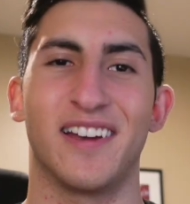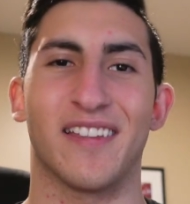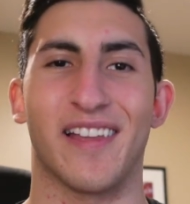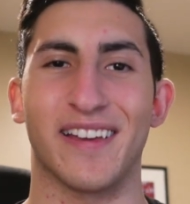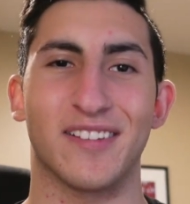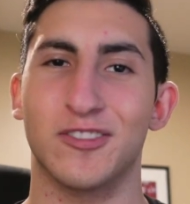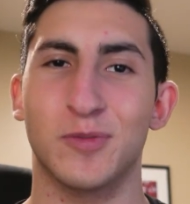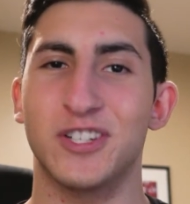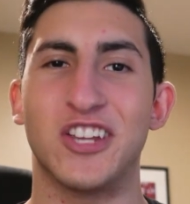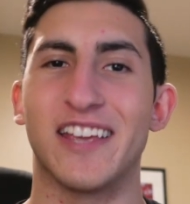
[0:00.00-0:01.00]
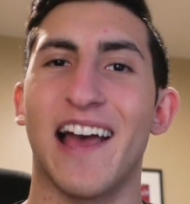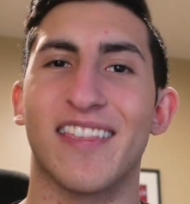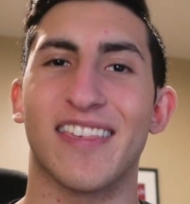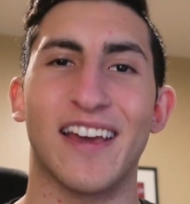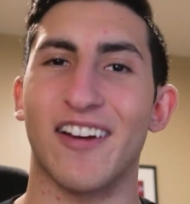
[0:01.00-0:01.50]
Like, when she
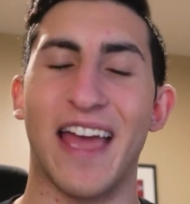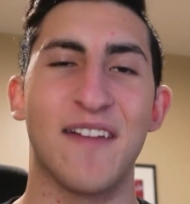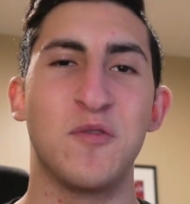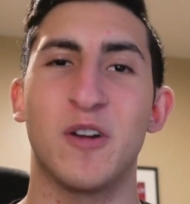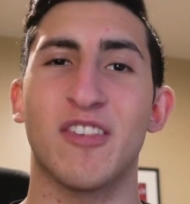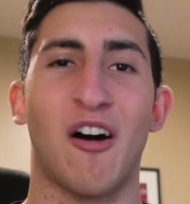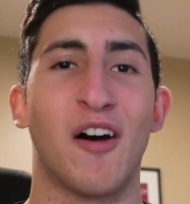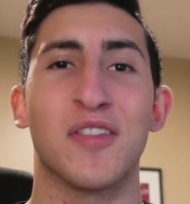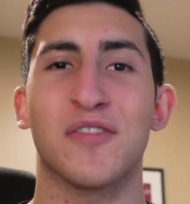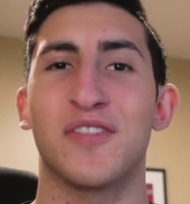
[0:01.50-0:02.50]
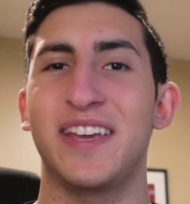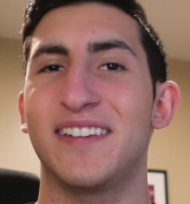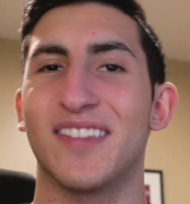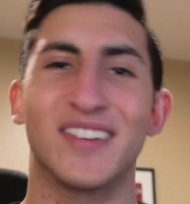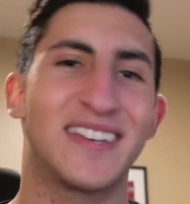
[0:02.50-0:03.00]
gets there, everyone's on their feet, they're